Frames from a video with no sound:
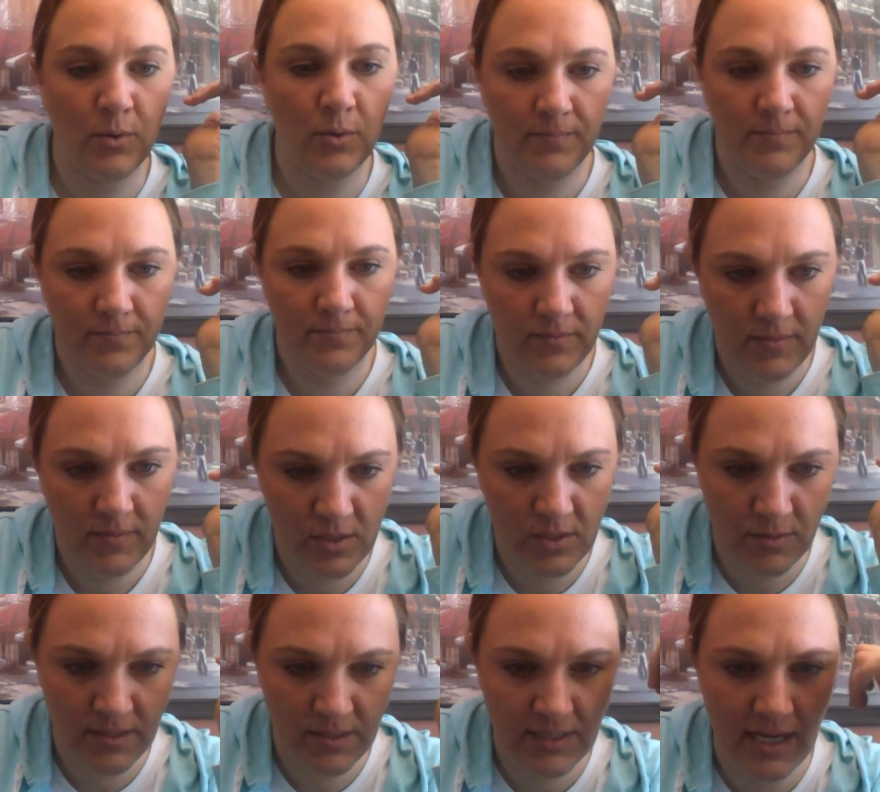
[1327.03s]
Cool. So
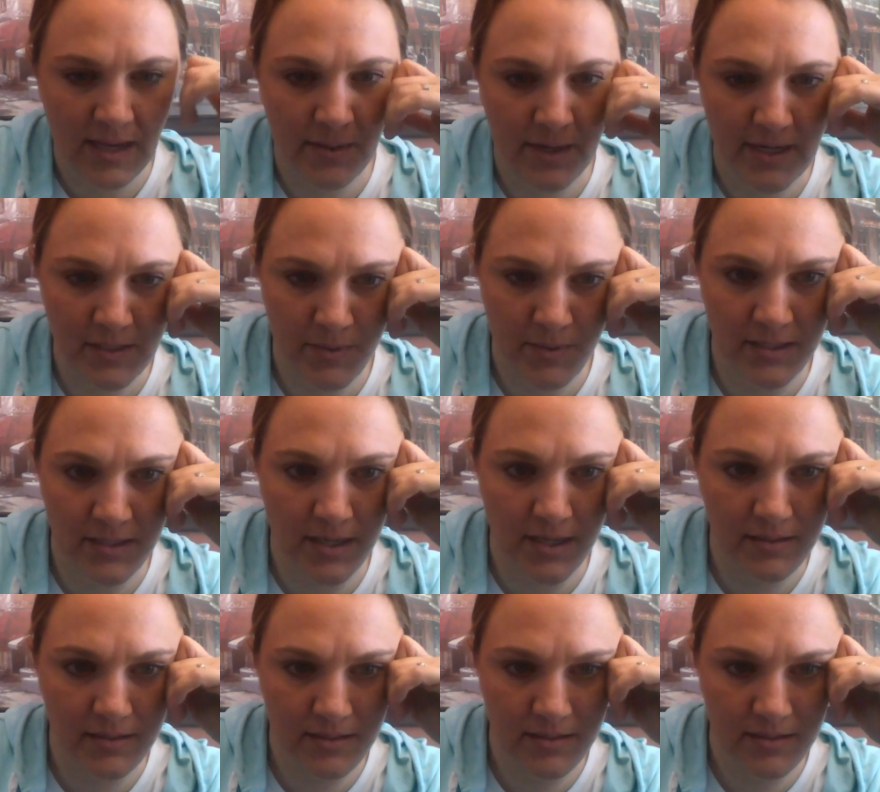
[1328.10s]
it's the same in SPSS.